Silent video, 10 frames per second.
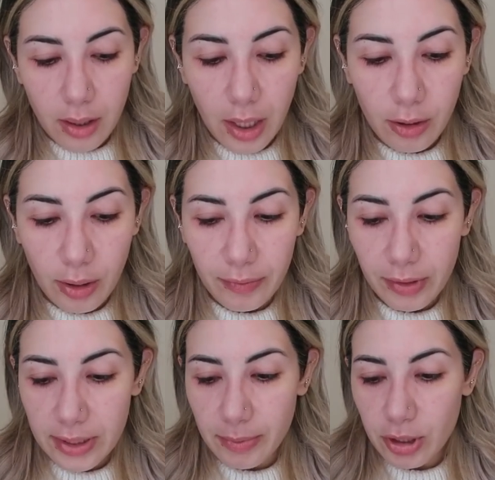I don't know, I feel
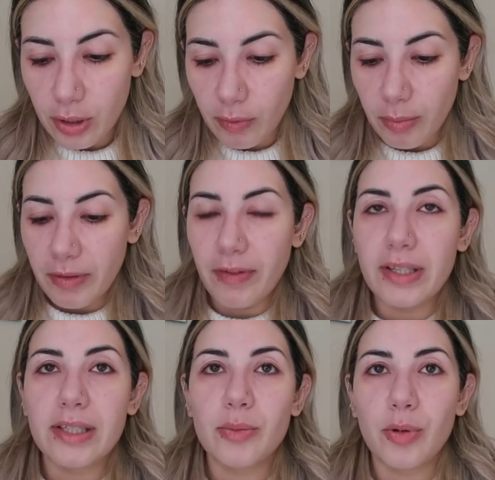like especially when my
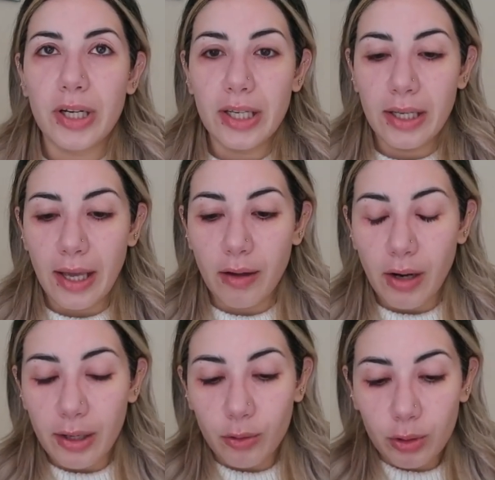face is breaking
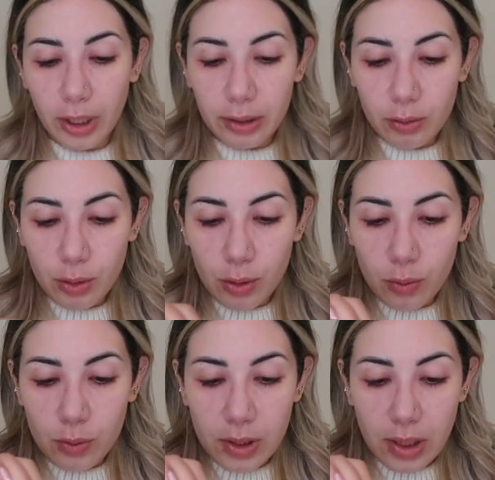out, I don't like to
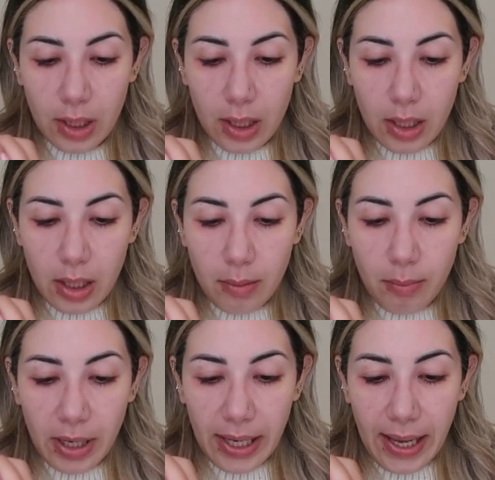use
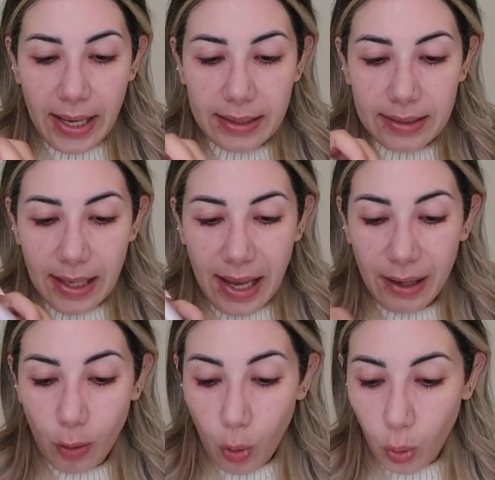my hands
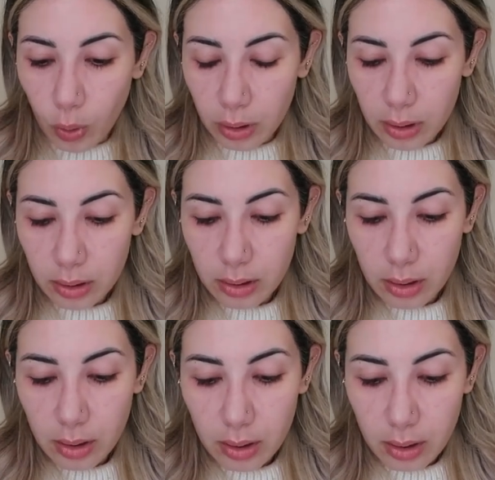at all.
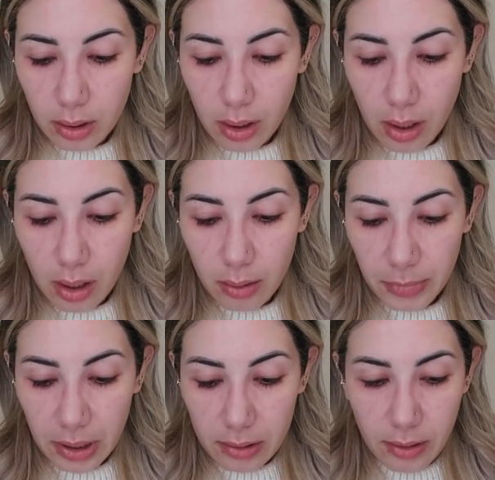Um,
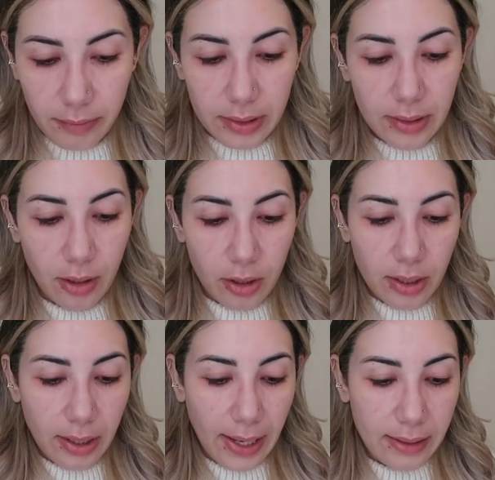because obviously our
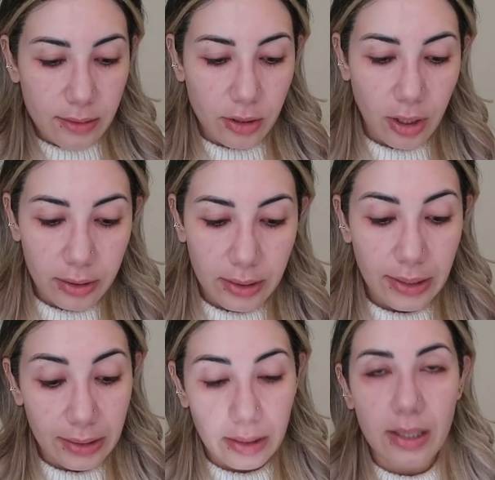hands are not the
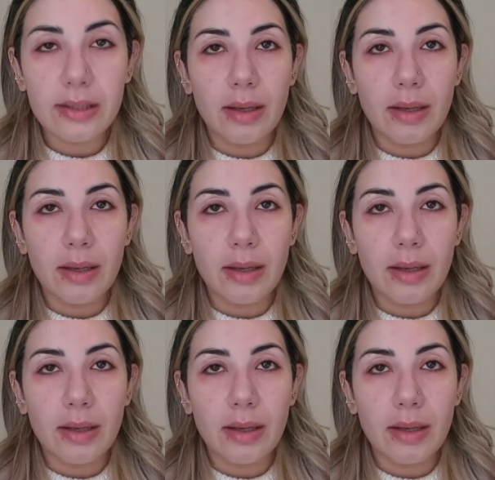cleanest.